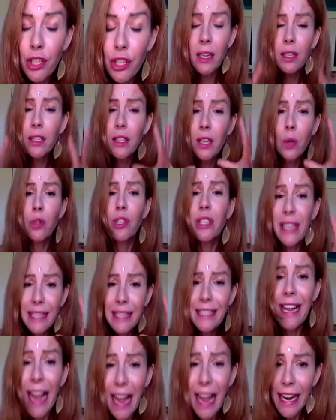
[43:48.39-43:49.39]
they're so
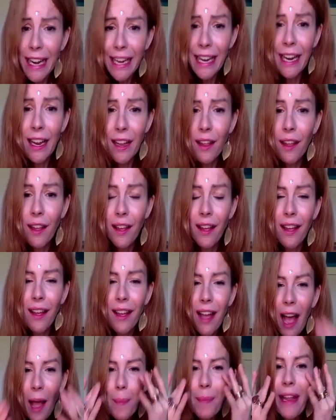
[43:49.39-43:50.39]
satanic.
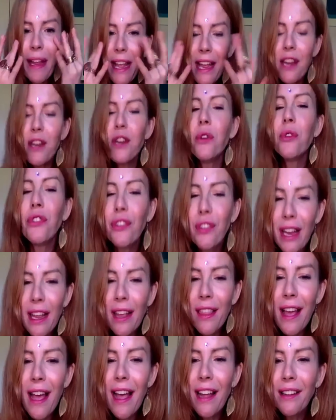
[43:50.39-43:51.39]
I mean, can you see
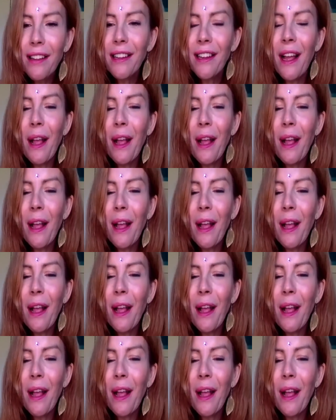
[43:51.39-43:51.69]
that?